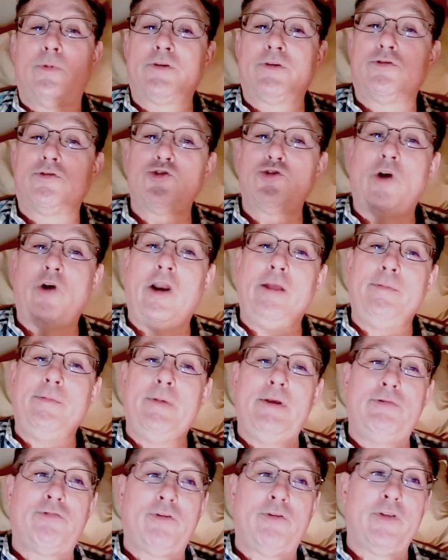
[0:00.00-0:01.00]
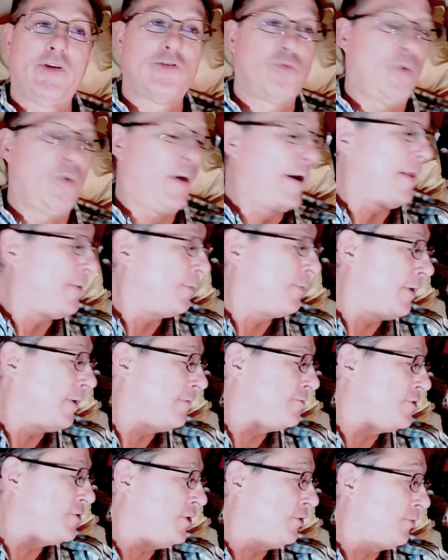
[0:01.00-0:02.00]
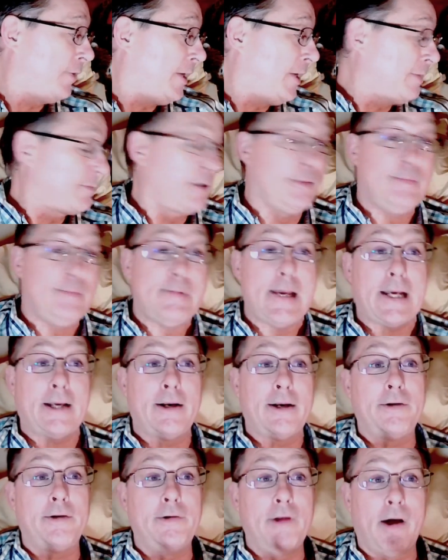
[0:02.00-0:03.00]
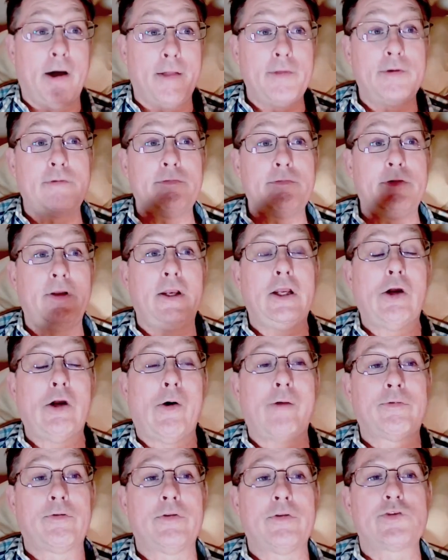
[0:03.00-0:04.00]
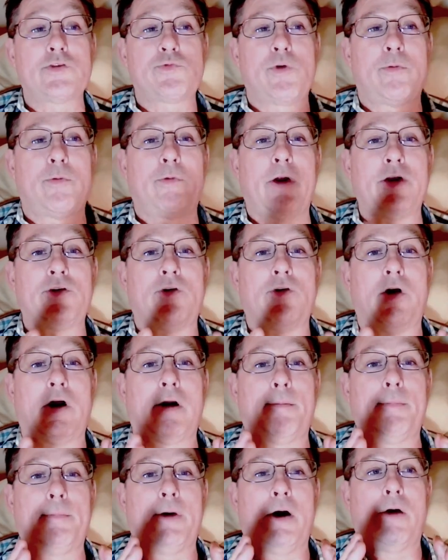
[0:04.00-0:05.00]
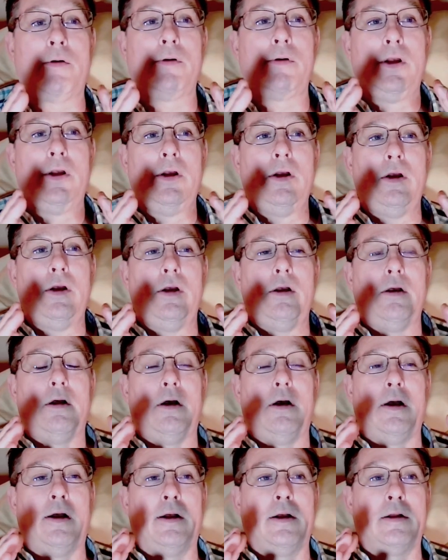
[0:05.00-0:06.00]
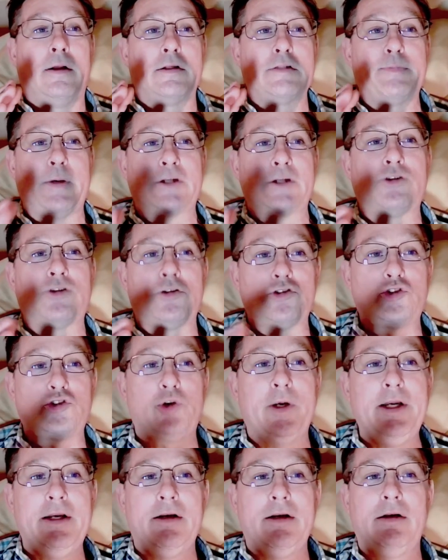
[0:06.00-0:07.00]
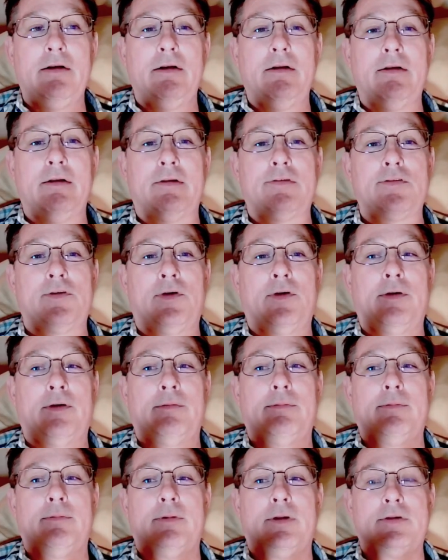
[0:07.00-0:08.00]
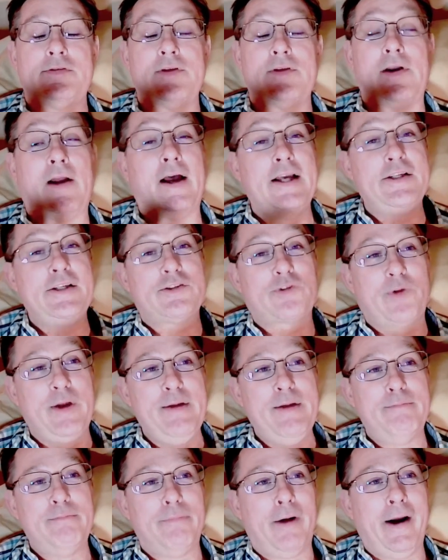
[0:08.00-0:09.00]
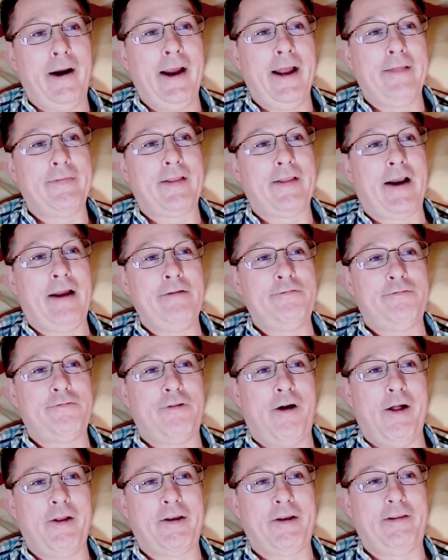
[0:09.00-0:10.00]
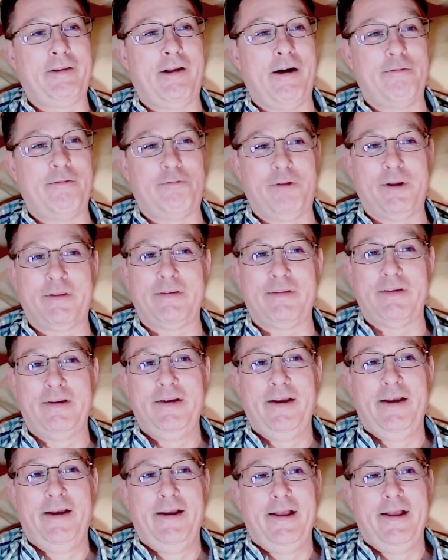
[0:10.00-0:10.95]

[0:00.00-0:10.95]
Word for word: so much for joining me for this one on the Revv G3. I'm going to make another video after this one where I talk about a uh, special treat. It's, a, it's an ice cream brand that I've fallen in love with.